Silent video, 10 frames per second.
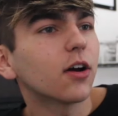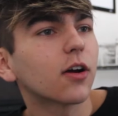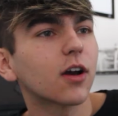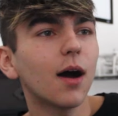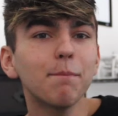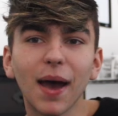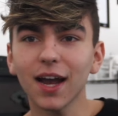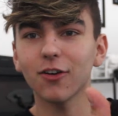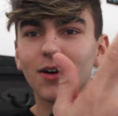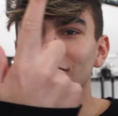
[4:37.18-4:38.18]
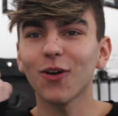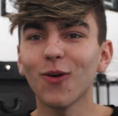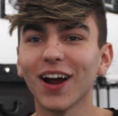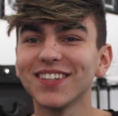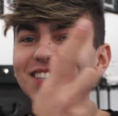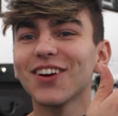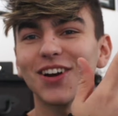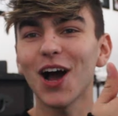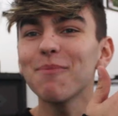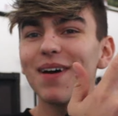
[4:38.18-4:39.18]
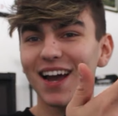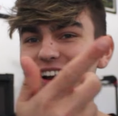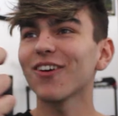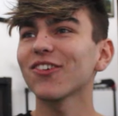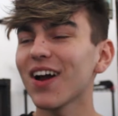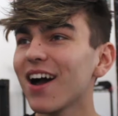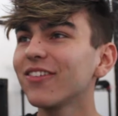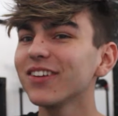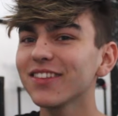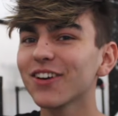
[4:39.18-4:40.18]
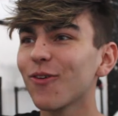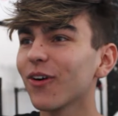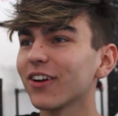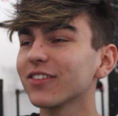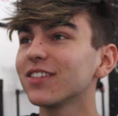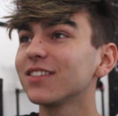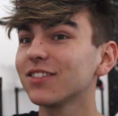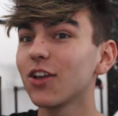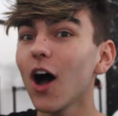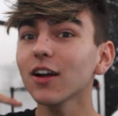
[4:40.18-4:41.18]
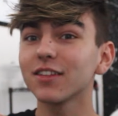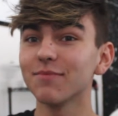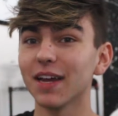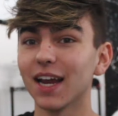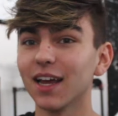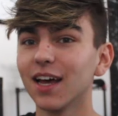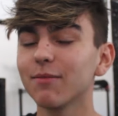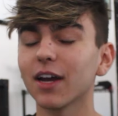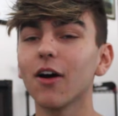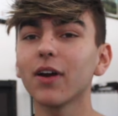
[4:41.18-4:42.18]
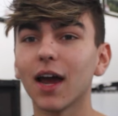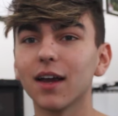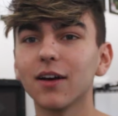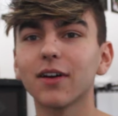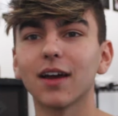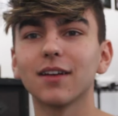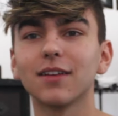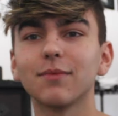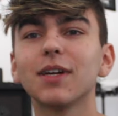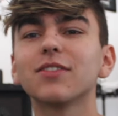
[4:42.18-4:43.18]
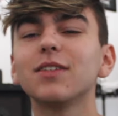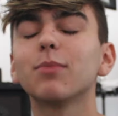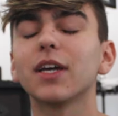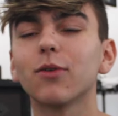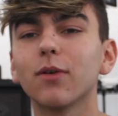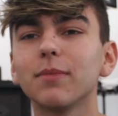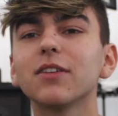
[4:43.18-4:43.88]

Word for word: her come back around the corner. I see her come back around the corner to talk to me. I'm like, okay. Piercy, play cool.